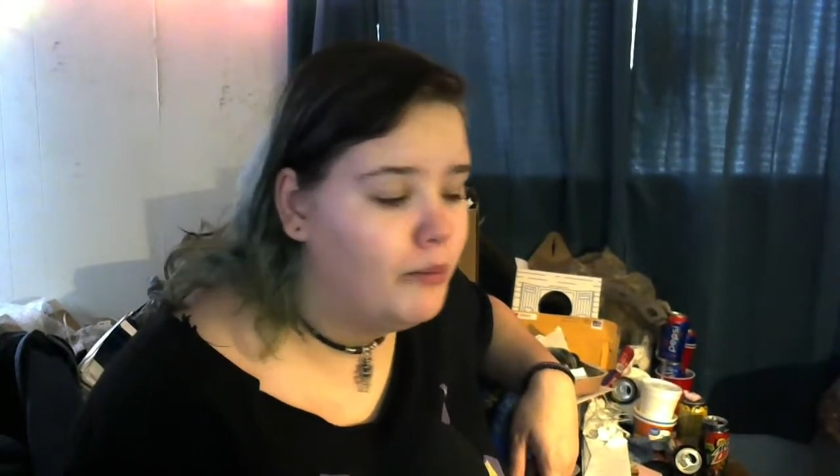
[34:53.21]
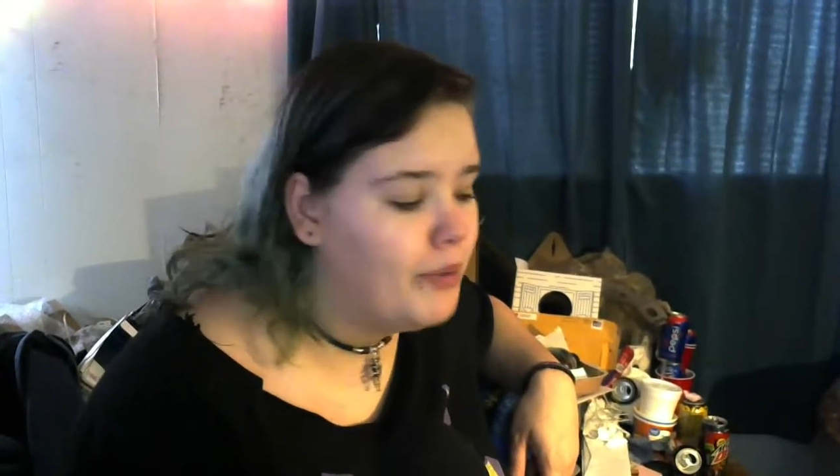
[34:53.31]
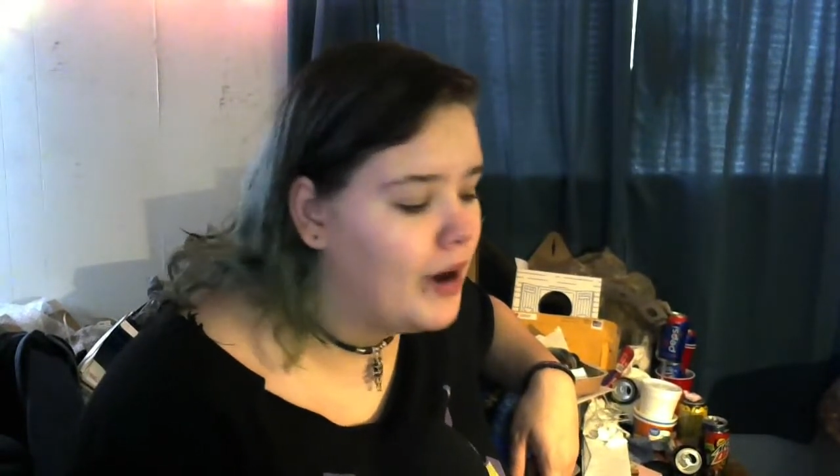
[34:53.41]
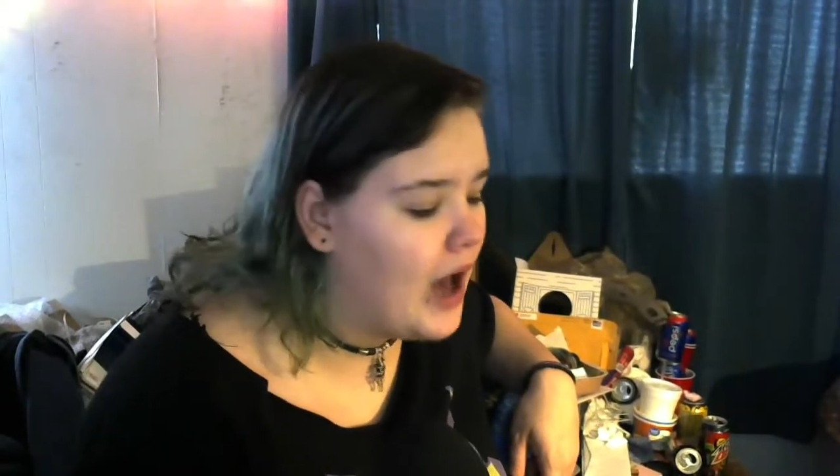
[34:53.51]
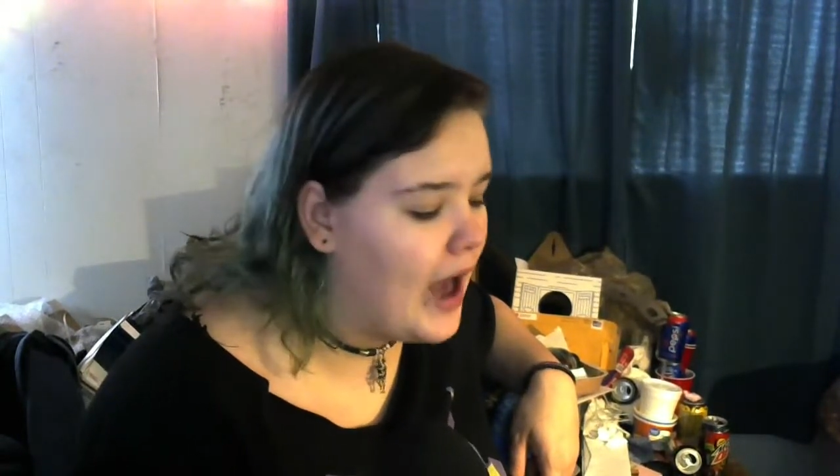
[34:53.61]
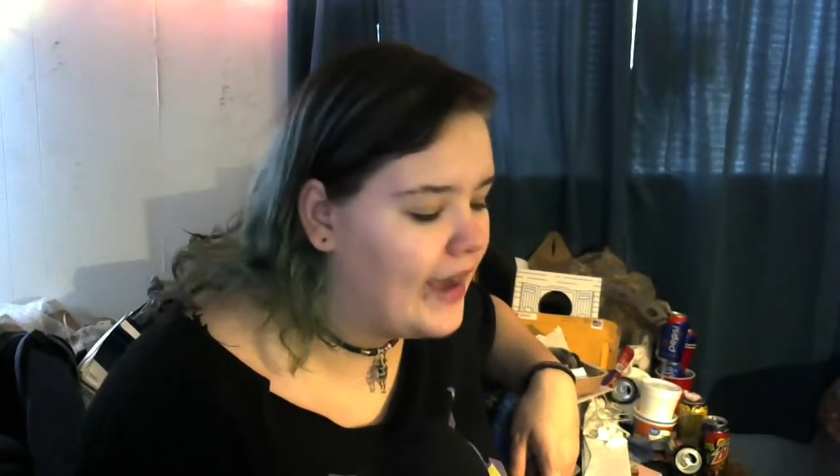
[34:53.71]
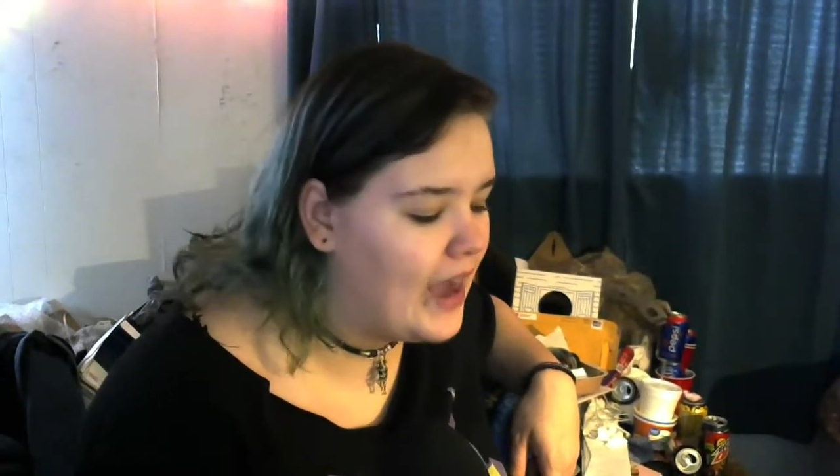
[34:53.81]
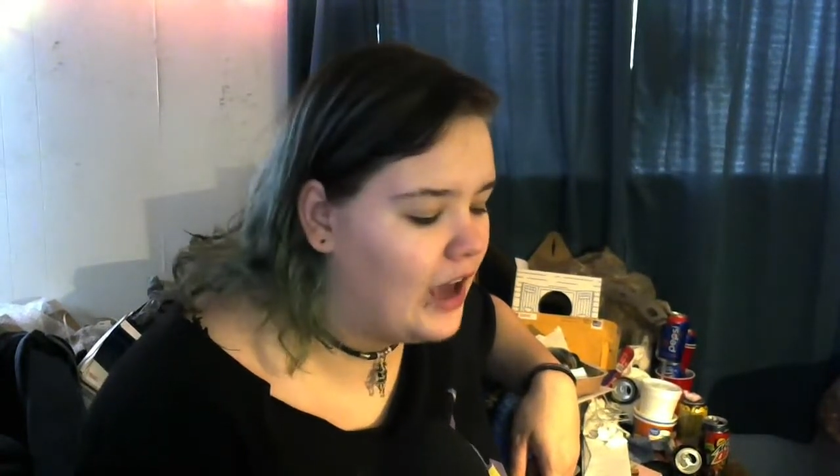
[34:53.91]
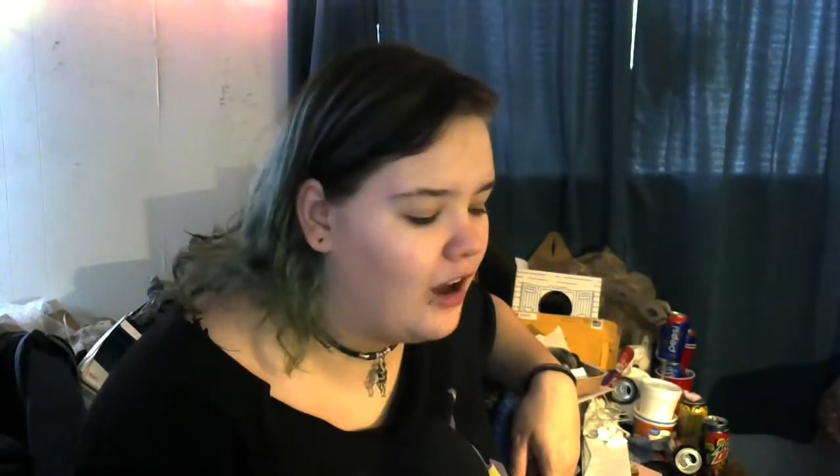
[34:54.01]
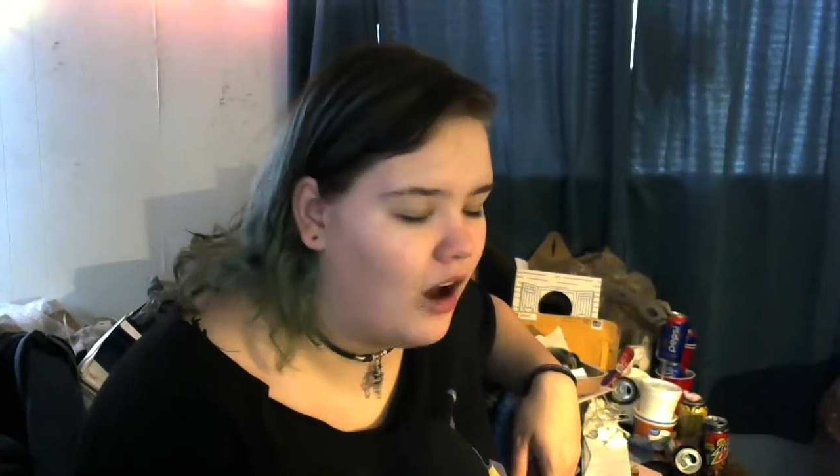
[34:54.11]
but I
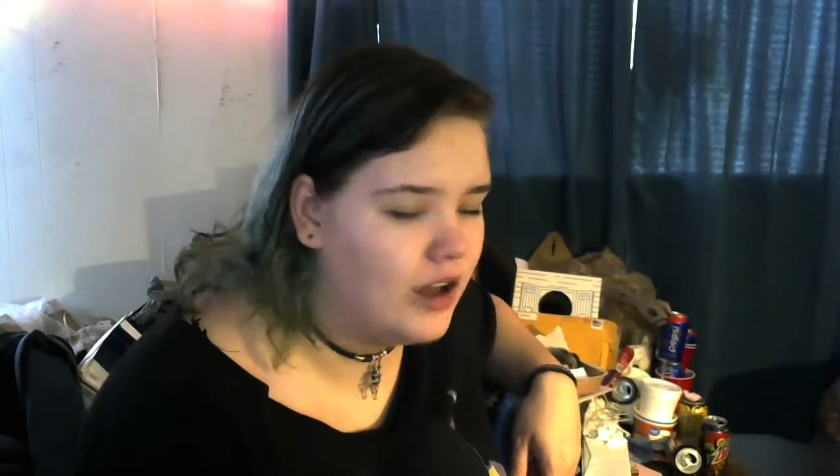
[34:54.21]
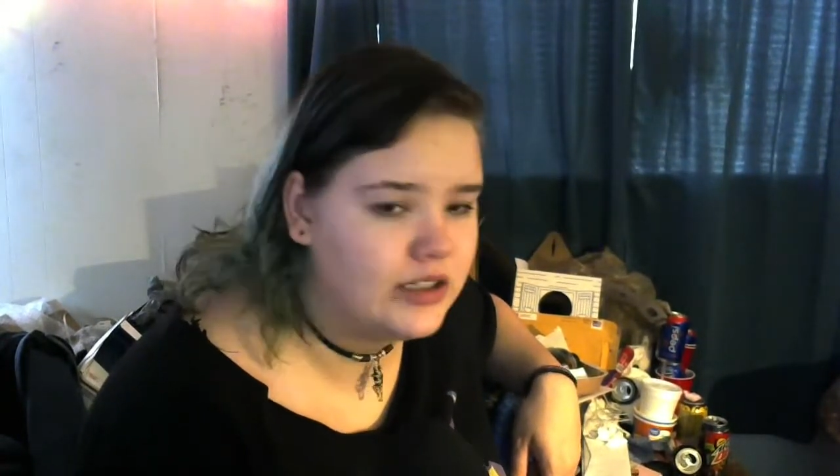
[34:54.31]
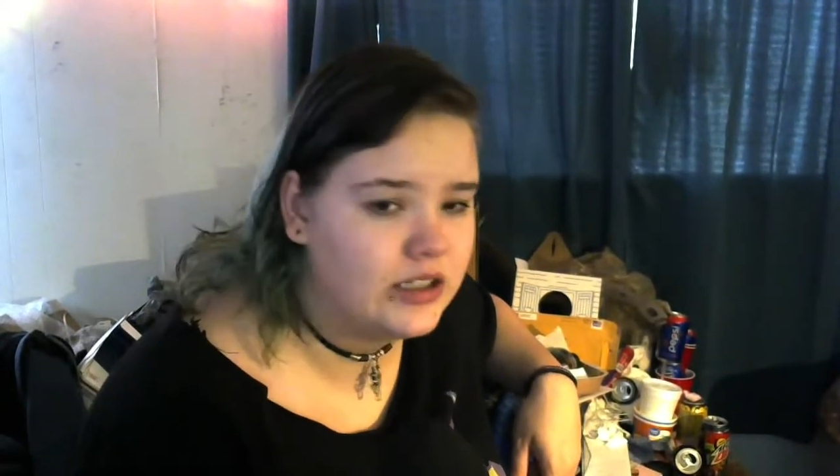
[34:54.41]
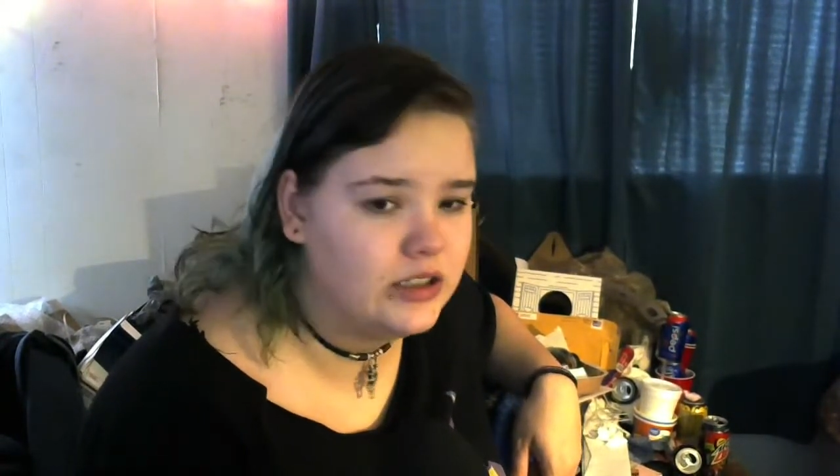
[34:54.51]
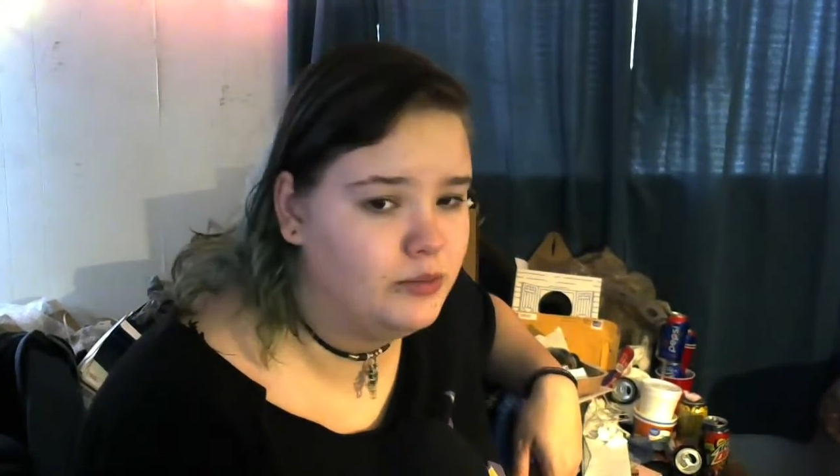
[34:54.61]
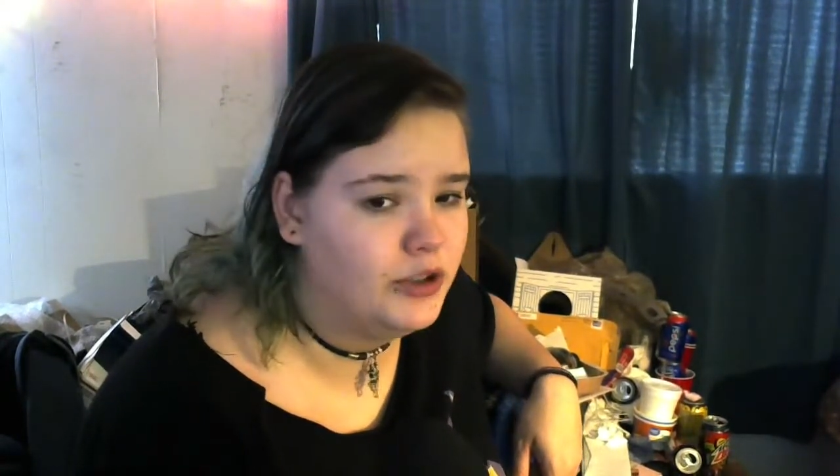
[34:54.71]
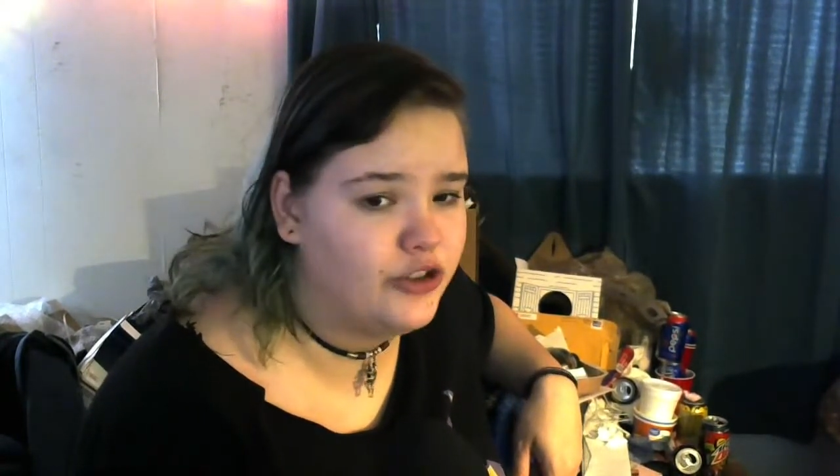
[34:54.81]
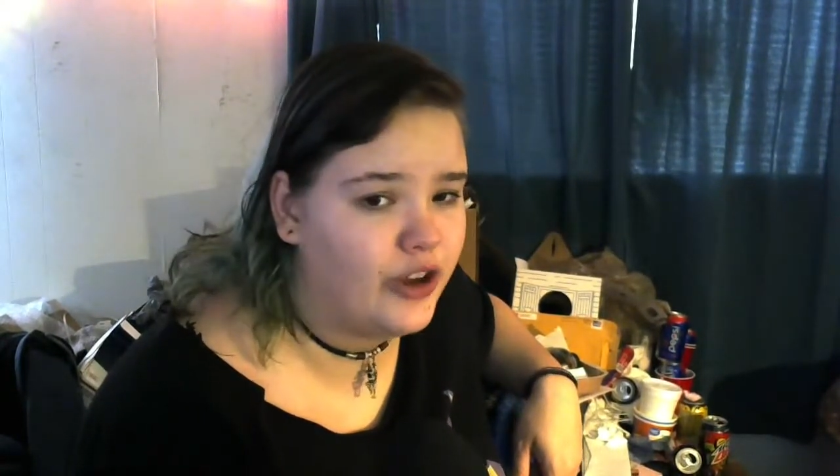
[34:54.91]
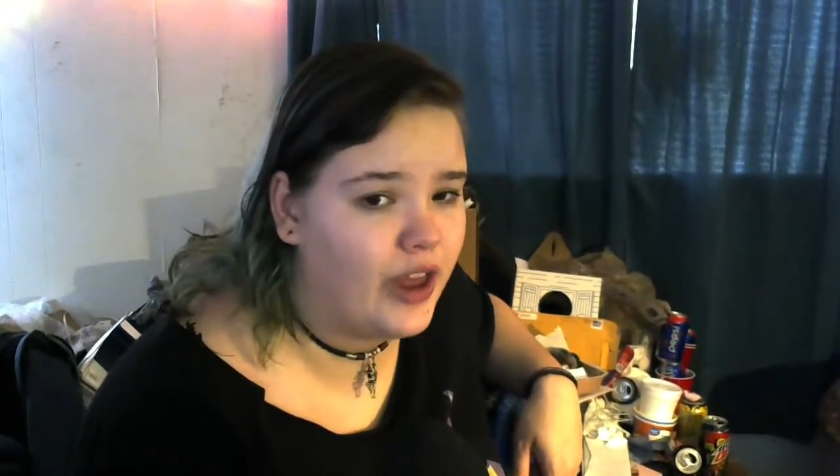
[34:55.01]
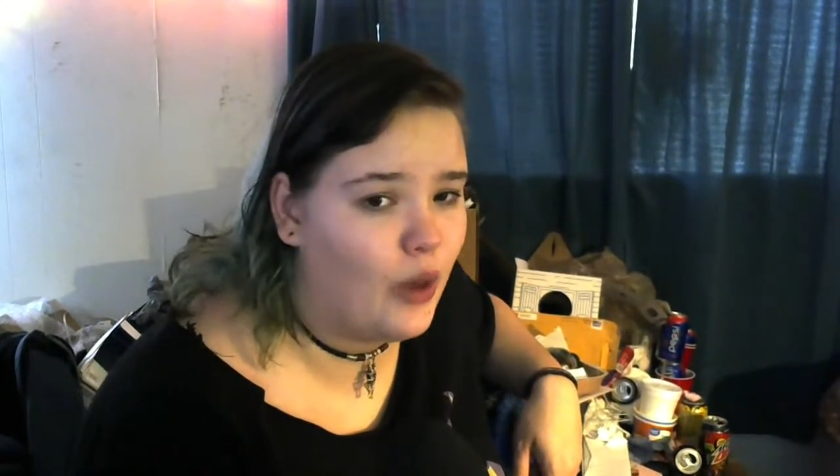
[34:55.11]
can't constantly be
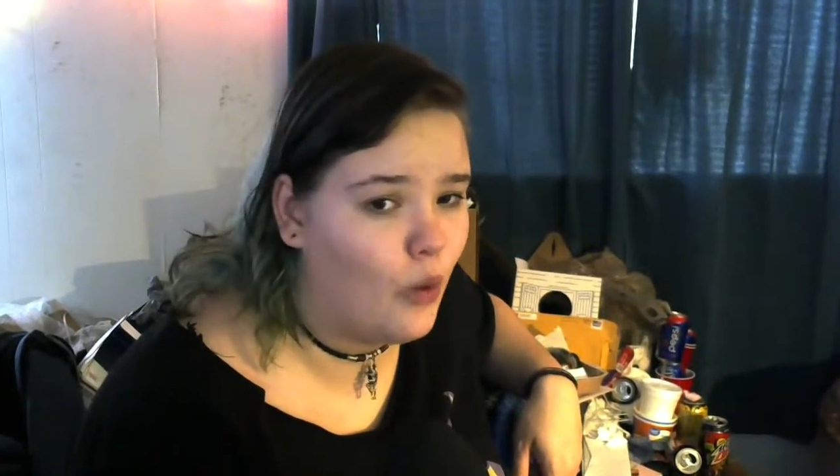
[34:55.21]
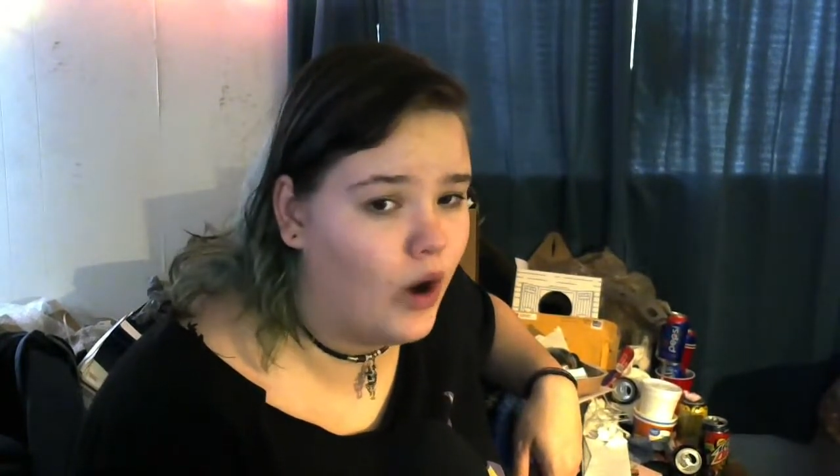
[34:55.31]
drinking